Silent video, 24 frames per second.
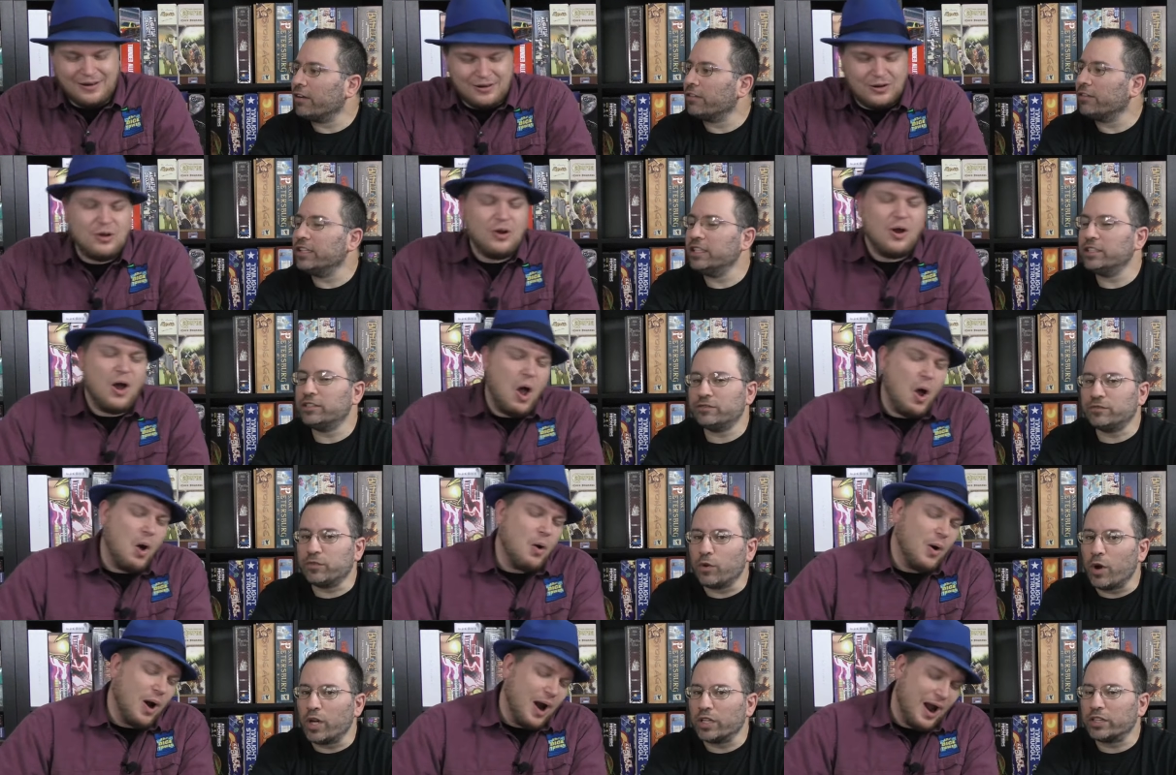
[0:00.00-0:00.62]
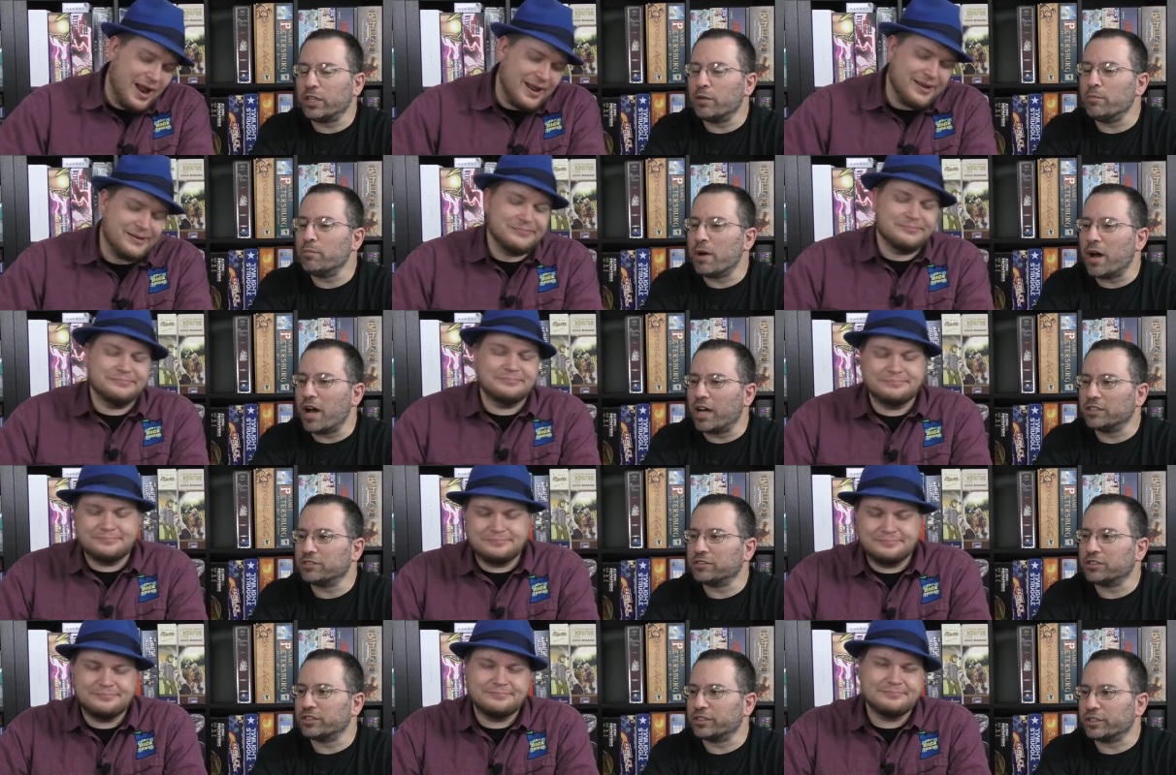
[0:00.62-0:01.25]
Speaker 1: Ares all right.
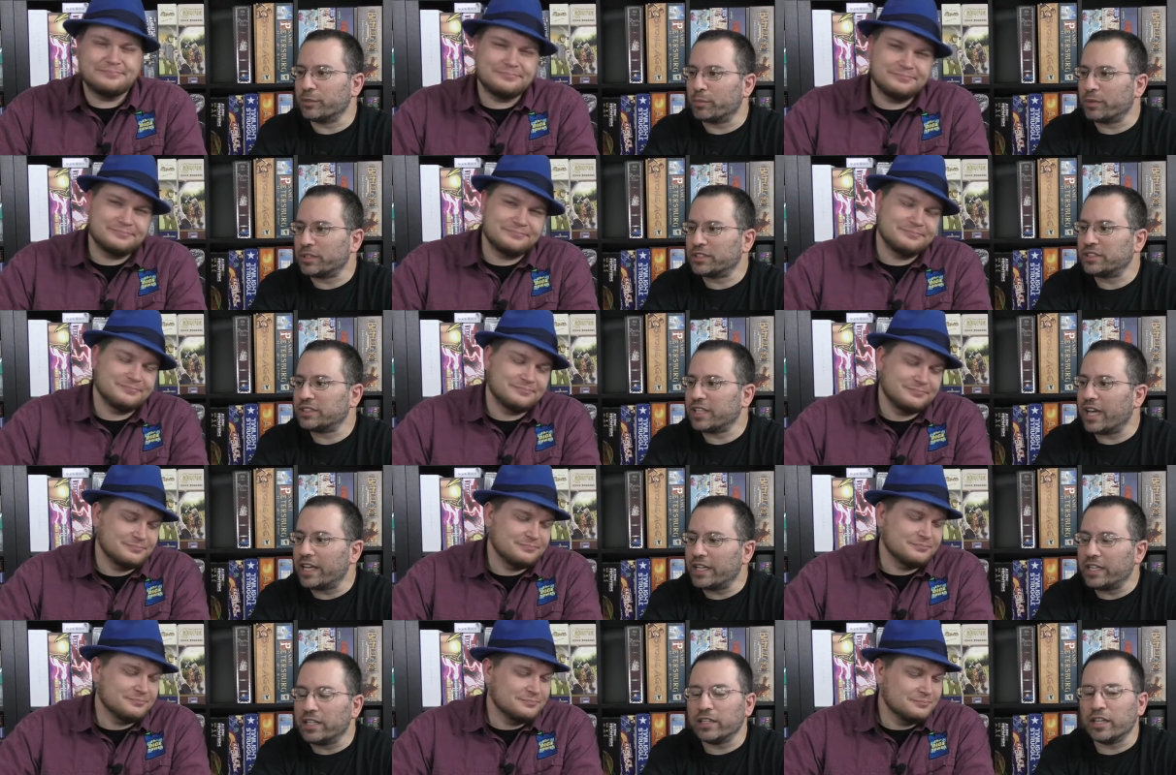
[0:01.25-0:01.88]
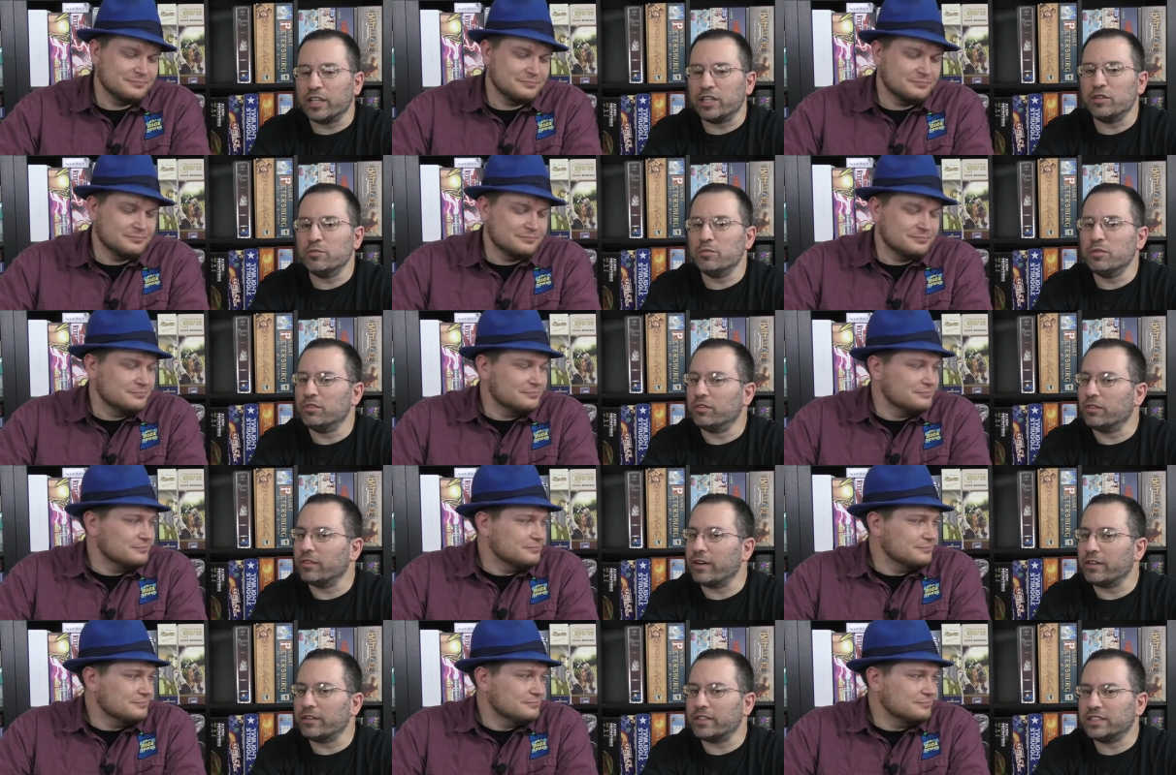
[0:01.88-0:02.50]
Monsters and Poseidon let you
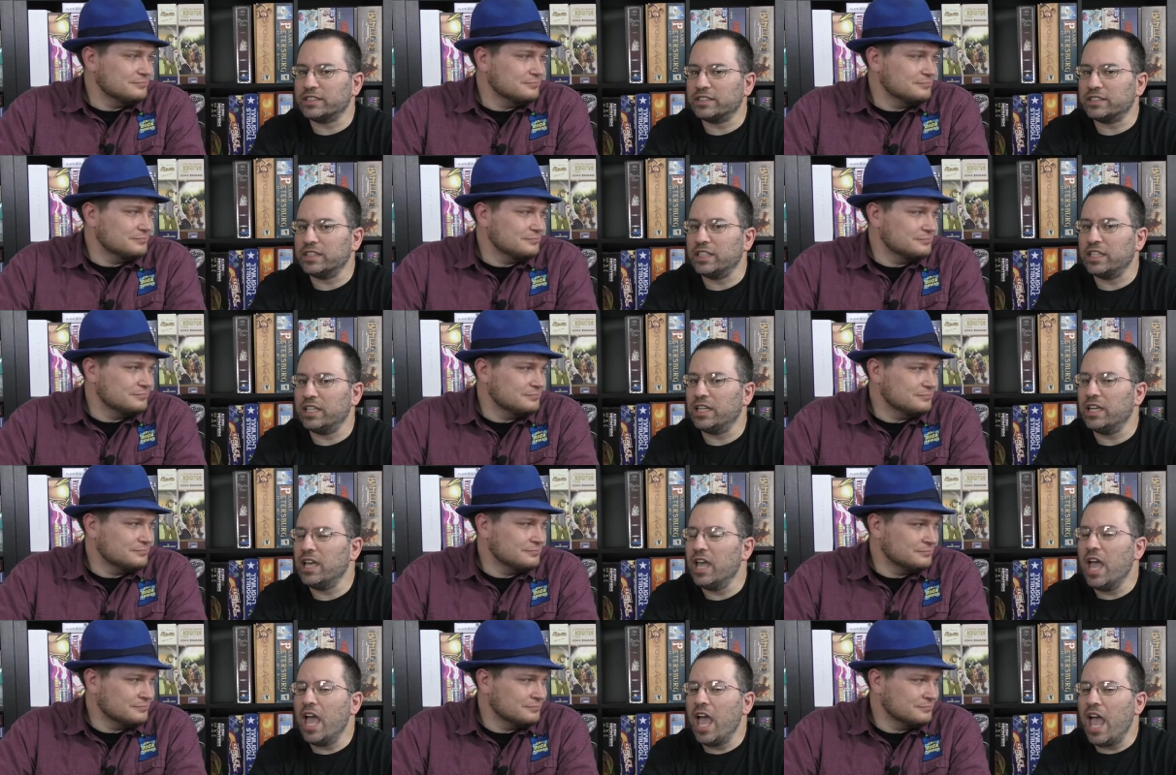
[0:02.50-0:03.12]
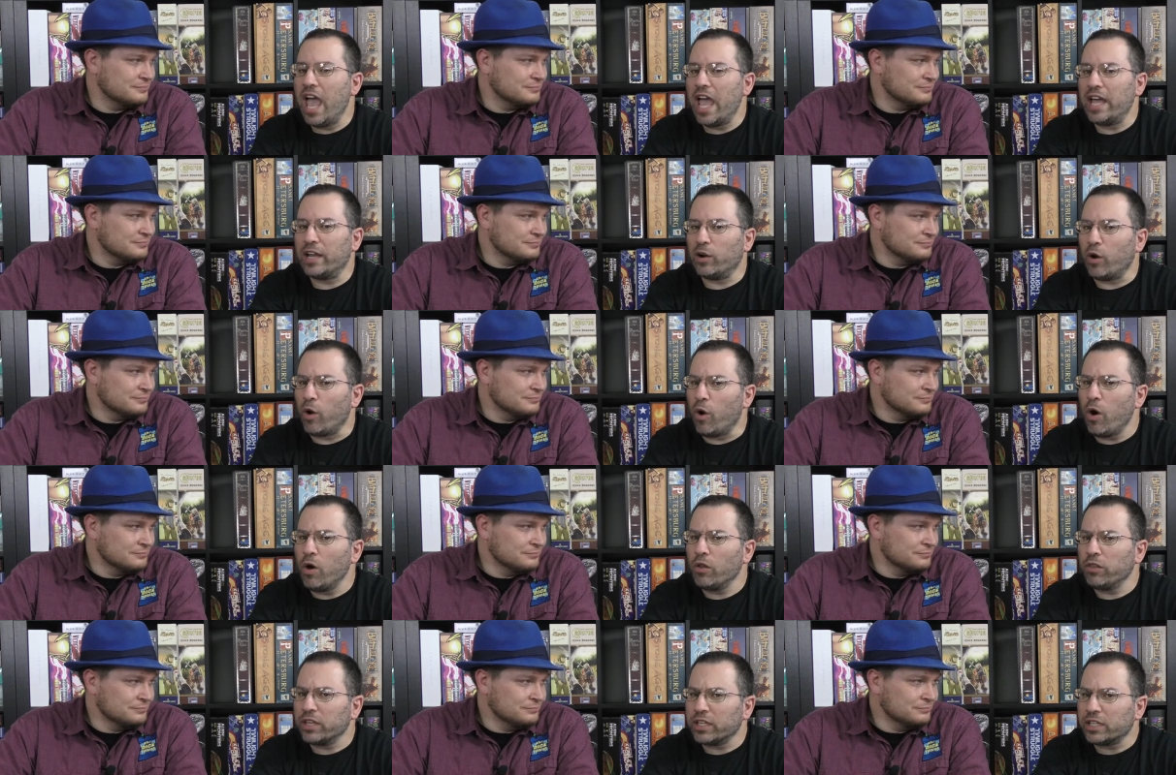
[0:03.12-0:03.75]
move around the sea and
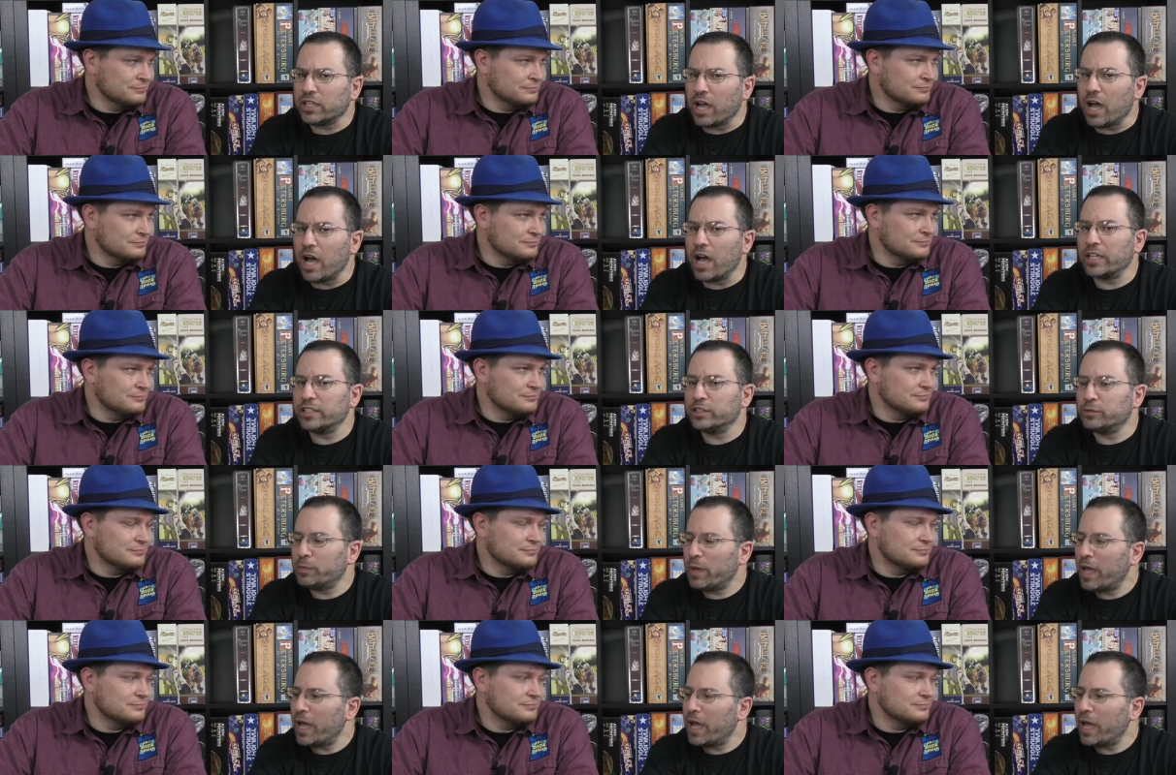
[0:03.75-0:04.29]
all the gods'